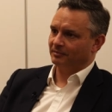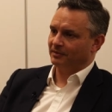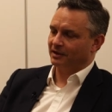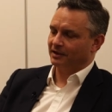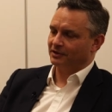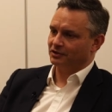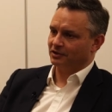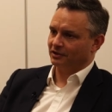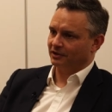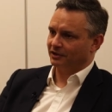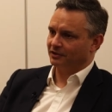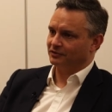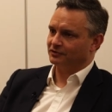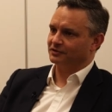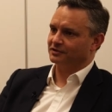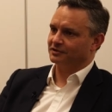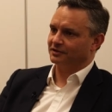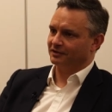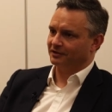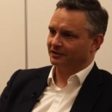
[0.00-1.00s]
marginally
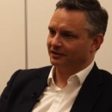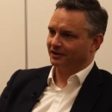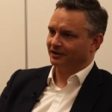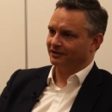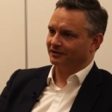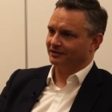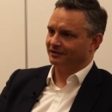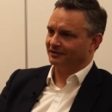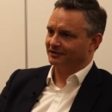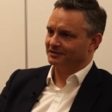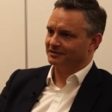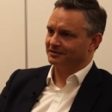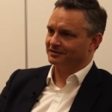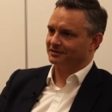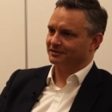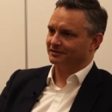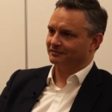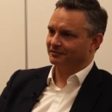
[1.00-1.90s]
interested in that is